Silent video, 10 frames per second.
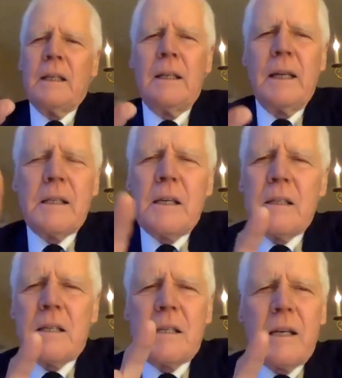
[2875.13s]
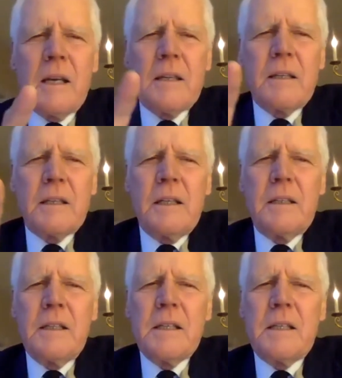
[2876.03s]
let us say that
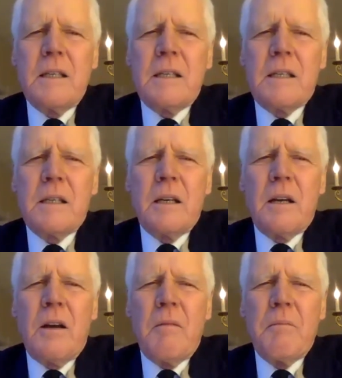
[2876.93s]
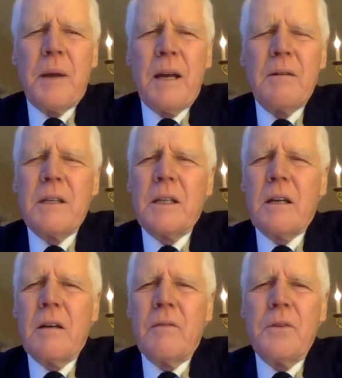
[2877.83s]
it is this
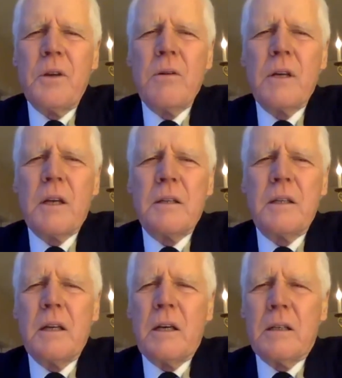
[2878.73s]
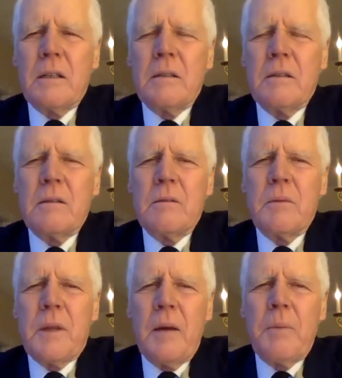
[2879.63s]
compounding of yogic dhyana
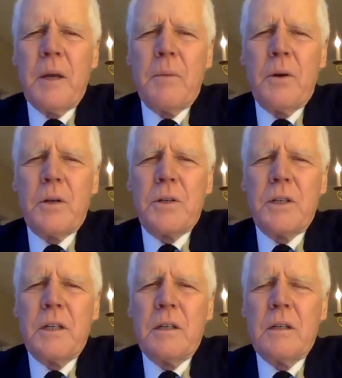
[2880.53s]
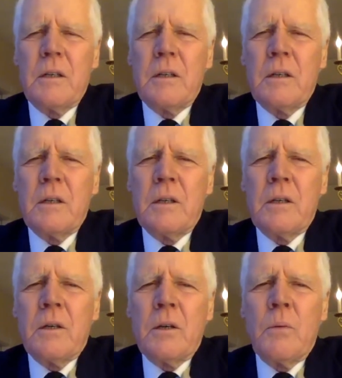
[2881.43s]
with epic poetry
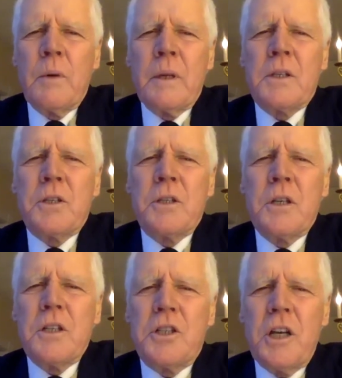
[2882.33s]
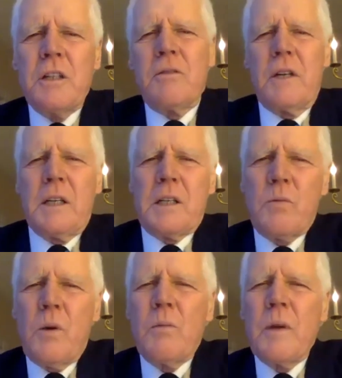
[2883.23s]
which
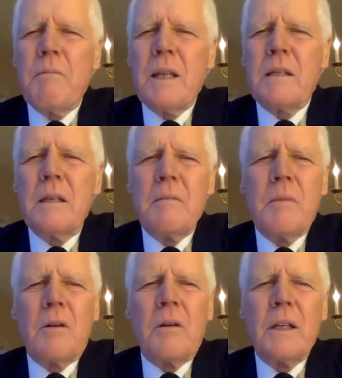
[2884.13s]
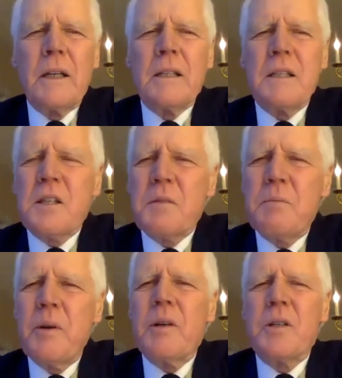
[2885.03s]
generates what we mentally, morally, and
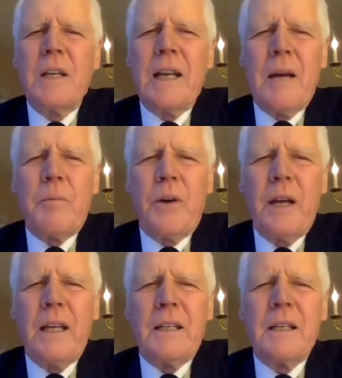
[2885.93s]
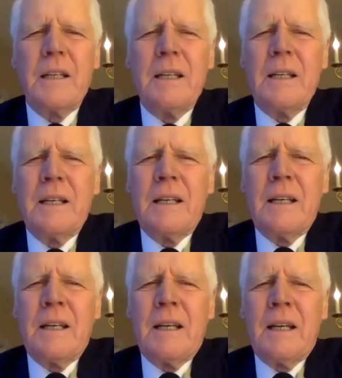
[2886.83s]
spiritually apprehend
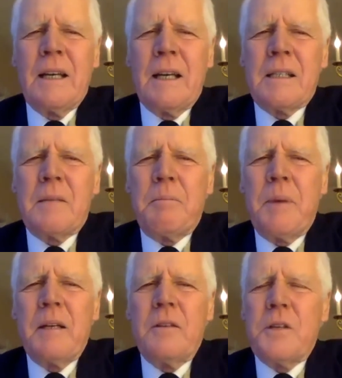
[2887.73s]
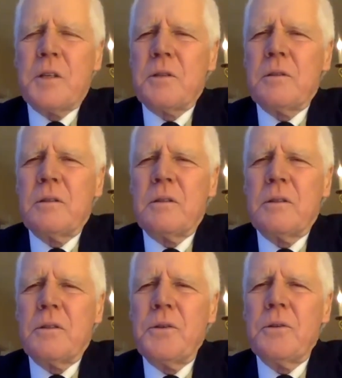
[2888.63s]
as the beneficial
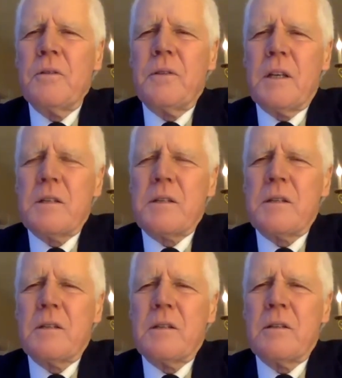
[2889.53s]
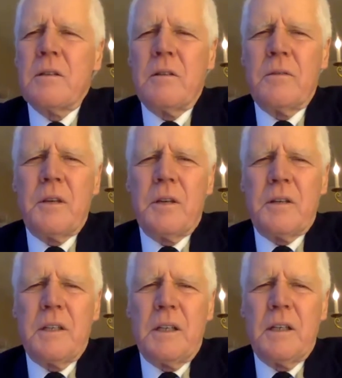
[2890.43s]
universe of
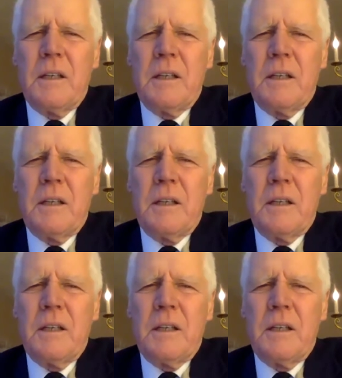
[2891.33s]
kirti.